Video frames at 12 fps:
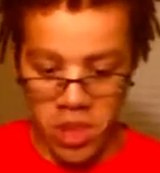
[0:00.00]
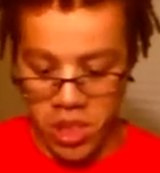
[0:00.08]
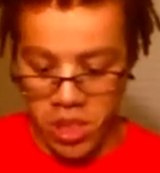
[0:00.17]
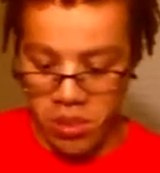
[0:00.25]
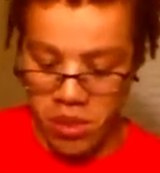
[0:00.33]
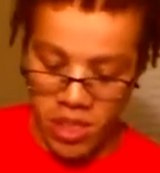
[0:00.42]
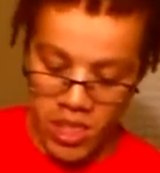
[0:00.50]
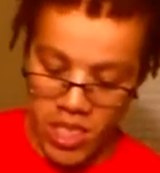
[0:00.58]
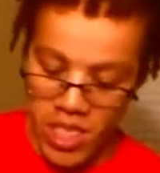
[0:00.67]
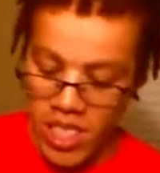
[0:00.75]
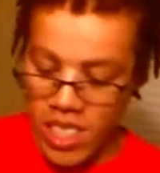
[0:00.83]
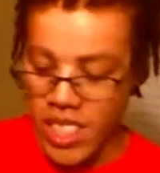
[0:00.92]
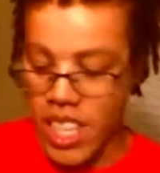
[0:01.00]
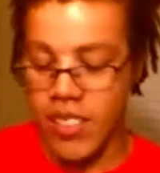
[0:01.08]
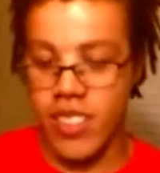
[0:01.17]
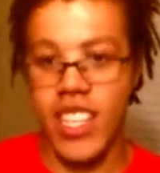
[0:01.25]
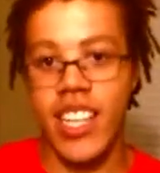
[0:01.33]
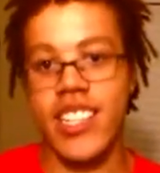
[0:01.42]
a really good one.
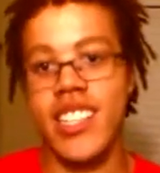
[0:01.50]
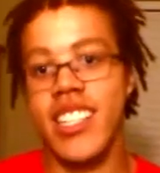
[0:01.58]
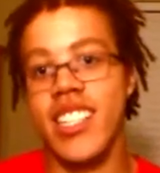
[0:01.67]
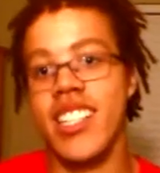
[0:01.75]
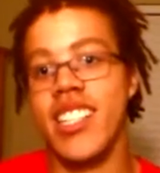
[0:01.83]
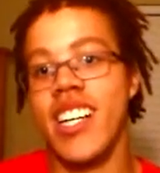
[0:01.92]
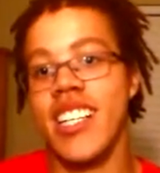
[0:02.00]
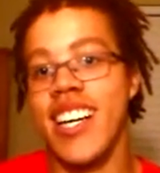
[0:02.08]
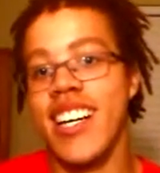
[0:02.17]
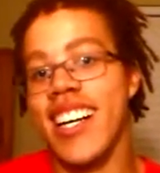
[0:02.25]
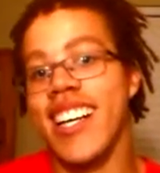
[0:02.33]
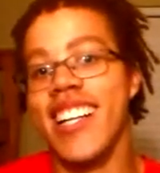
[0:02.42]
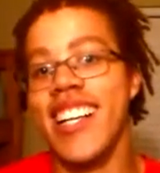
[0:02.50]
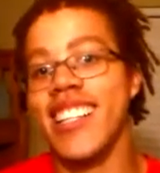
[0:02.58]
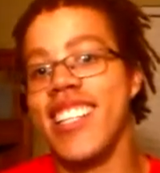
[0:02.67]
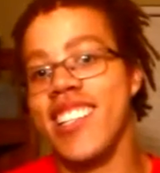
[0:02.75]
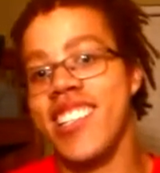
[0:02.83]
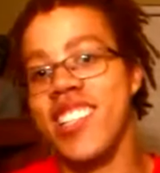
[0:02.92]
I've got the I
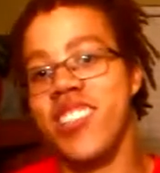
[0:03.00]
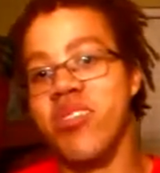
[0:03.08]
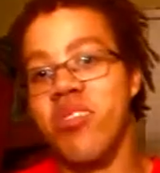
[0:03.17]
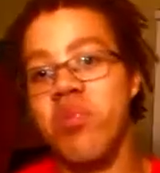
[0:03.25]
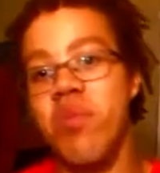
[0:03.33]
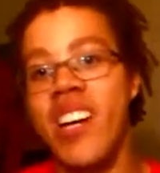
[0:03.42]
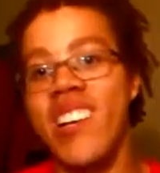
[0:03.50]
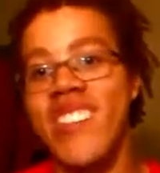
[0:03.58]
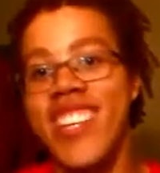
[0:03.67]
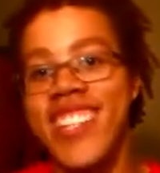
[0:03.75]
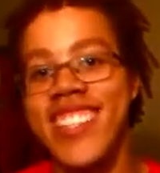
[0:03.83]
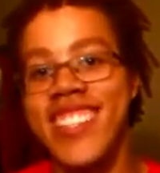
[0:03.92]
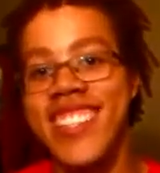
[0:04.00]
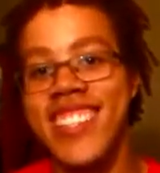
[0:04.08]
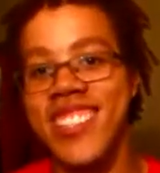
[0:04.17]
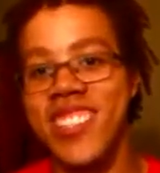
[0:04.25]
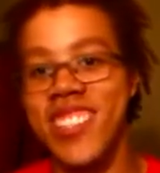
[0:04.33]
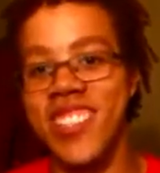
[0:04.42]
collect the essential Spider-Mans,
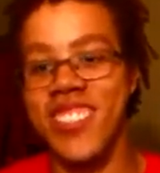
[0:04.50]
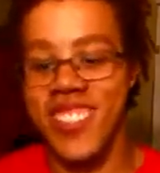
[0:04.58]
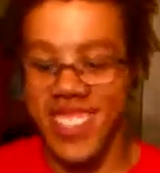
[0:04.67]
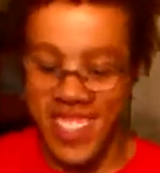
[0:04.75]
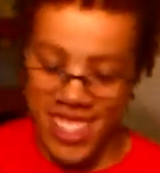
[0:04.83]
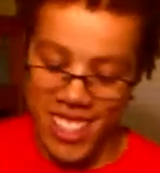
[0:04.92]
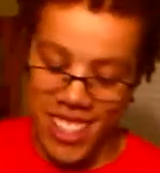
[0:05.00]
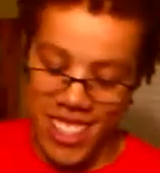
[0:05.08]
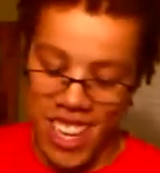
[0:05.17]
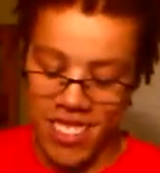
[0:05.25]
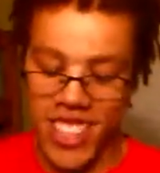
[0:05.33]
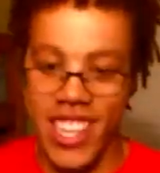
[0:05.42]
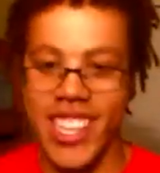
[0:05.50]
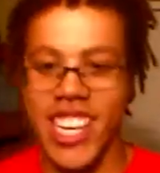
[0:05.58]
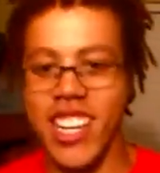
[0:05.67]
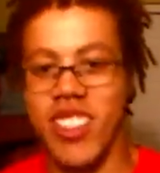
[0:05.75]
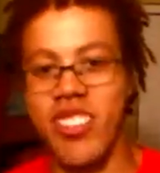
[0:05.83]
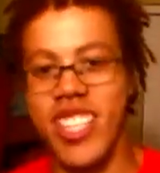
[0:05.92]
so I've got
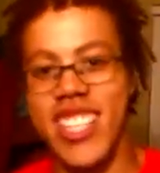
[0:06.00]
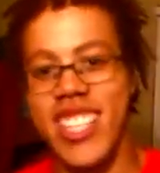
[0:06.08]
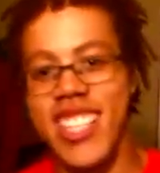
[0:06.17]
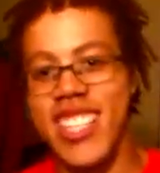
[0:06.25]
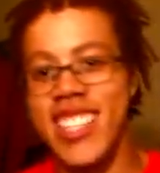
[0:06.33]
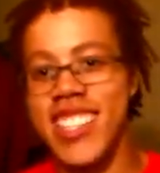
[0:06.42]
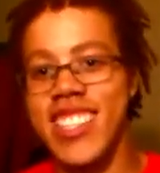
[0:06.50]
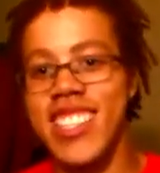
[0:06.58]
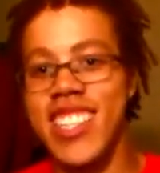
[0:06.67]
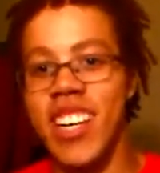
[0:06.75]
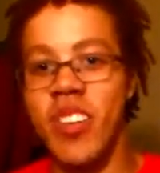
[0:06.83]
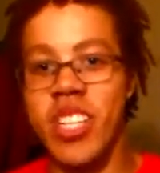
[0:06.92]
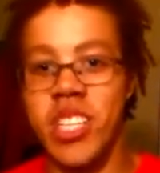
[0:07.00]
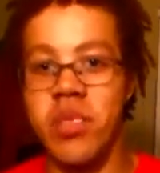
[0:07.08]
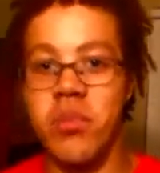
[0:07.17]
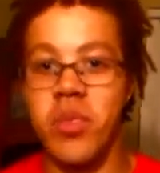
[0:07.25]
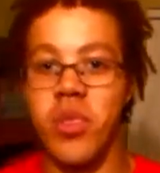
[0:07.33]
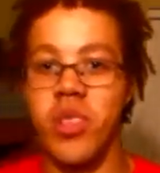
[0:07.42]
like 3 of these. I want to
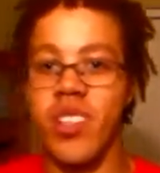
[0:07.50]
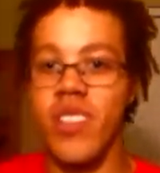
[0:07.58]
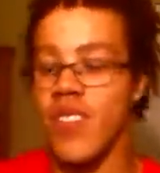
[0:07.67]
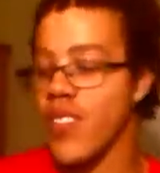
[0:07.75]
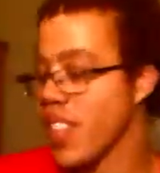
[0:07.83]
get more.